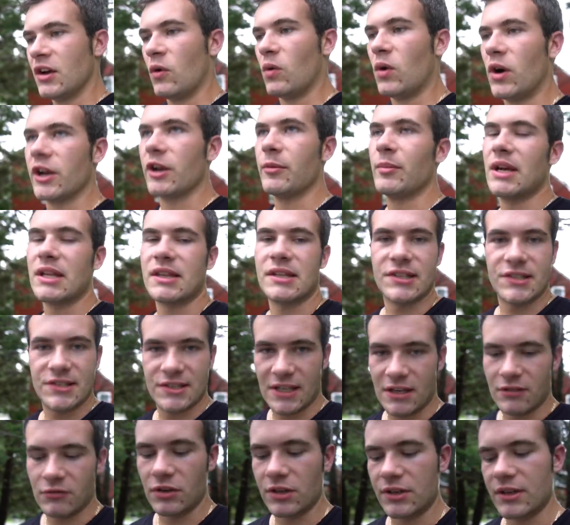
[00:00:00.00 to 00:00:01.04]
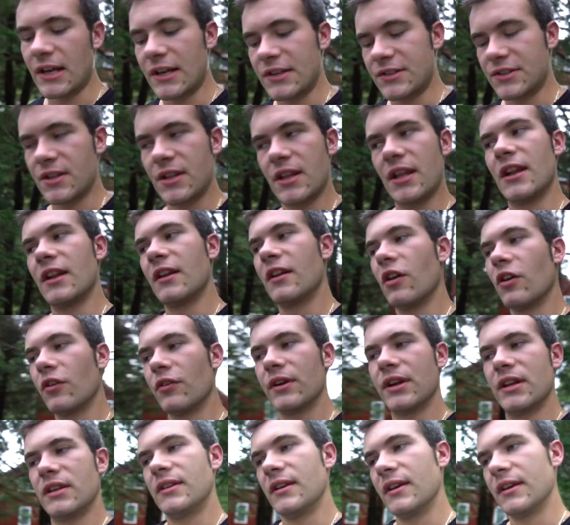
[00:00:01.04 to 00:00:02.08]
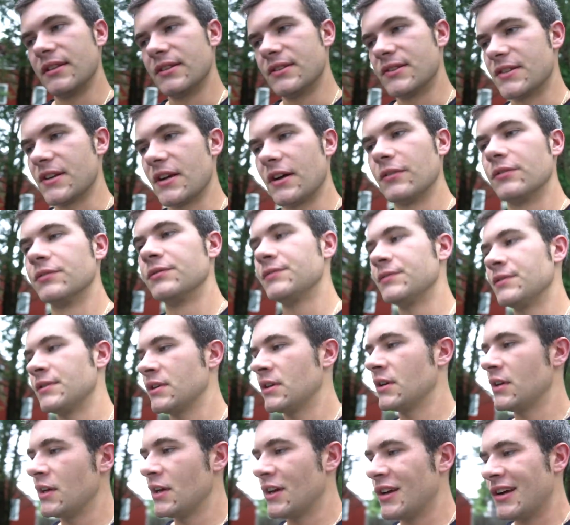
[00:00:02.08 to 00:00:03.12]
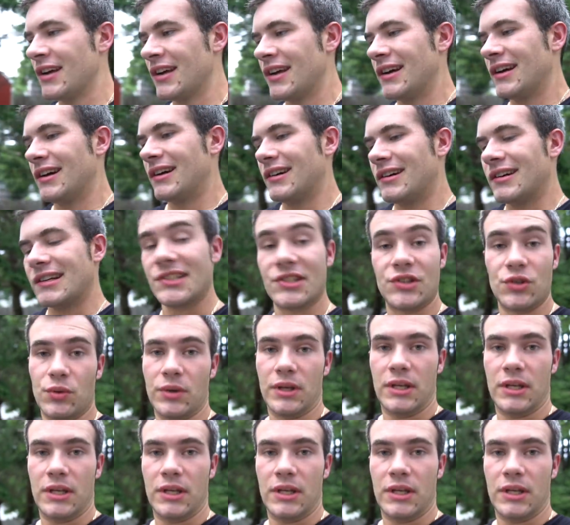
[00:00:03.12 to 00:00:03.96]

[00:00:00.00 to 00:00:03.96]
want to make this thing look nicer than it already did, so let's do